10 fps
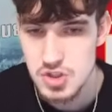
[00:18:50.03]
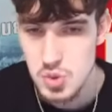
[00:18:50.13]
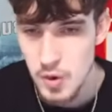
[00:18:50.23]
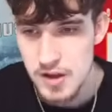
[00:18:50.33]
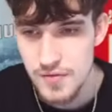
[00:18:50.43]

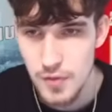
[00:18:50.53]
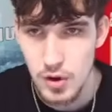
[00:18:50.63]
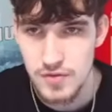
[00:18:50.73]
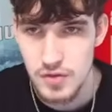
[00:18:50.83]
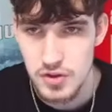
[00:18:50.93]

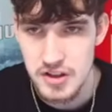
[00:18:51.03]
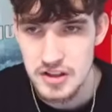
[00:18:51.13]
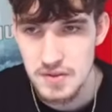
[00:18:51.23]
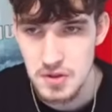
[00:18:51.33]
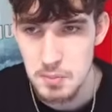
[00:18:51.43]
24 for the
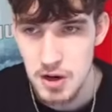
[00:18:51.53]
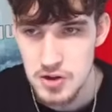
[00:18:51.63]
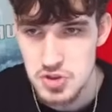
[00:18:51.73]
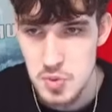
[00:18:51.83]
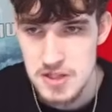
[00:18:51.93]
Cleveland
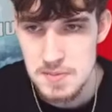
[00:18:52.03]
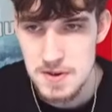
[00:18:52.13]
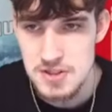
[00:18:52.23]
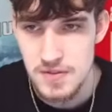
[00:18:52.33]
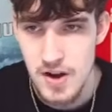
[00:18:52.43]
Browns. Went
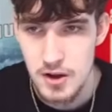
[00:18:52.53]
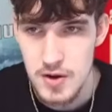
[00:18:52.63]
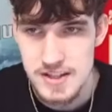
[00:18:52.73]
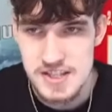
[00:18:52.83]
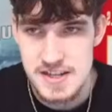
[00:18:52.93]
Spencer
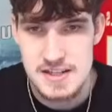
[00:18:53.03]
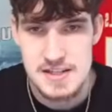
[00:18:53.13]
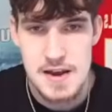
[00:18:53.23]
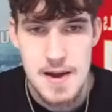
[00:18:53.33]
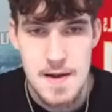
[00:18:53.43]
Fano at 6.
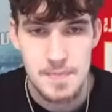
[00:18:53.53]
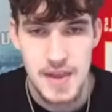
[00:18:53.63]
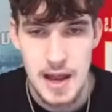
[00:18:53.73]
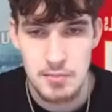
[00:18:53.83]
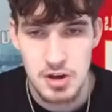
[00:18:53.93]

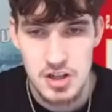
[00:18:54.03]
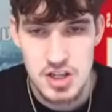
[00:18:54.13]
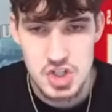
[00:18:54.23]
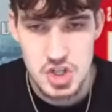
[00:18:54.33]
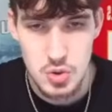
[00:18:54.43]
I'm going to
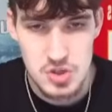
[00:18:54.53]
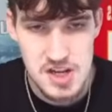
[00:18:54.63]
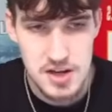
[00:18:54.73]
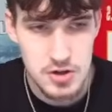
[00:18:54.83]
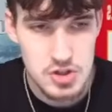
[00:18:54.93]
get Shador
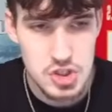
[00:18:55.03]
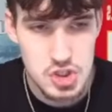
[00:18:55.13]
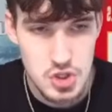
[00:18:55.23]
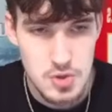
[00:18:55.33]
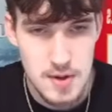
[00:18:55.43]
Sanders, a
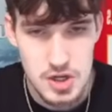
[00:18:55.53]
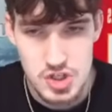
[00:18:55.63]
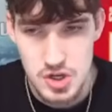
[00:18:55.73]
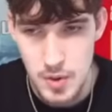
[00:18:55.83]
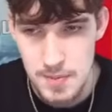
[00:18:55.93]
true
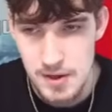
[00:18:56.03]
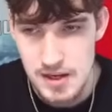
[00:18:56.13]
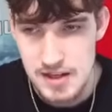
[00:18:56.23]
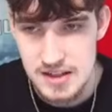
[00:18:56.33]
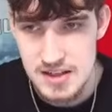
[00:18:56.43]
boundary weapon,
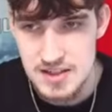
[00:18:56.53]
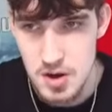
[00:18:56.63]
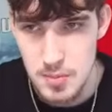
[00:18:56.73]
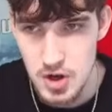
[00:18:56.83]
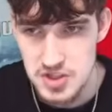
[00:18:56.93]
in
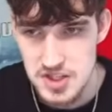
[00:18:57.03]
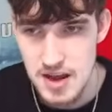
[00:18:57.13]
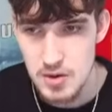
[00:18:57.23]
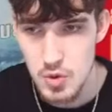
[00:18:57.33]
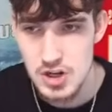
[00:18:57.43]
Denzel Boston
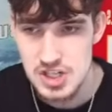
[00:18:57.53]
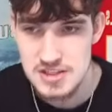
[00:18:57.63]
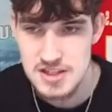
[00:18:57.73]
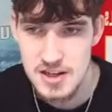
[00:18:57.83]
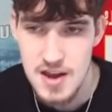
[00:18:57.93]
out of
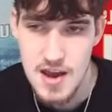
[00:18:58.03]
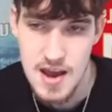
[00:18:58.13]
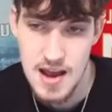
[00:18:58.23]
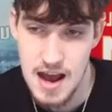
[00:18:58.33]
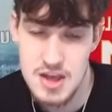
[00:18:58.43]
Washington.
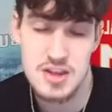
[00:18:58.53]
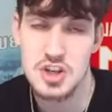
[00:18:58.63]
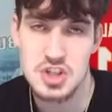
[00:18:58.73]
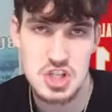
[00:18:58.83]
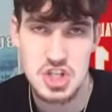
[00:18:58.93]
I think
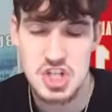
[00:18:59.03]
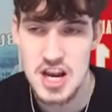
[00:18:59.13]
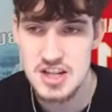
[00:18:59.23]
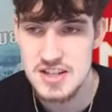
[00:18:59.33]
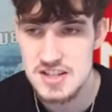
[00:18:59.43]
there's a good
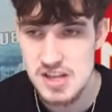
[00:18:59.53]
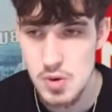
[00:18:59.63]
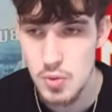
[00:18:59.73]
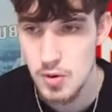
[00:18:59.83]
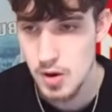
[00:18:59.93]
shot
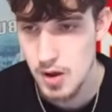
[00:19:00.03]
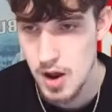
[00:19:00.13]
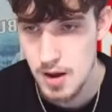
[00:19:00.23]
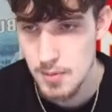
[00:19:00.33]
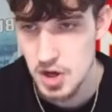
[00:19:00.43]
Denzel
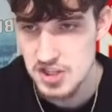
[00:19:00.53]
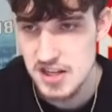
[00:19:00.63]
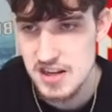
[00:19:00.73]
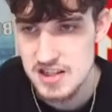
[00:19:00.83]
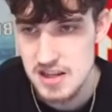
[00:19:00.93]

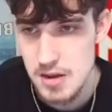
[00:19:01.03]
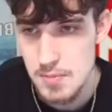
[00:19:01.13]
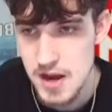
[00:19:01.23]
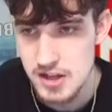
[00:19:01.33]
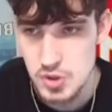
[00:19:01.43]
Boston doesn't
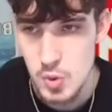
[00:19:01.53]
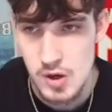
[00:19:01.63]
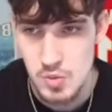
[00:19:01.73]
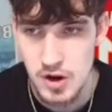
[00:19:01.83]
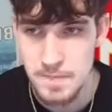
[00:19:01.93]
get past
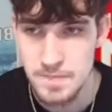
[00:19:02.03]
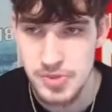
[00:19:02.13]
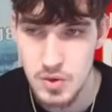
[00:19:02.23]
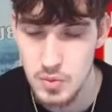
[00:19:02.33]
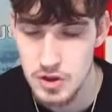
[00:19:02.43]
21,
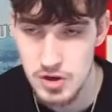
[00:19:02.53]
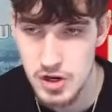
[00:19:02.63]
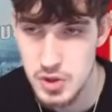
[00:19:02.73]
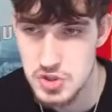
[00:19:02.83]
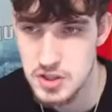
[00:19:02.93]
whether
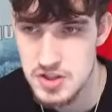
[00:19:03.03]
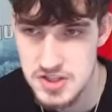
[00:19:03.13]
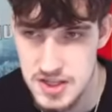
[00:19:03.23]
he goes to the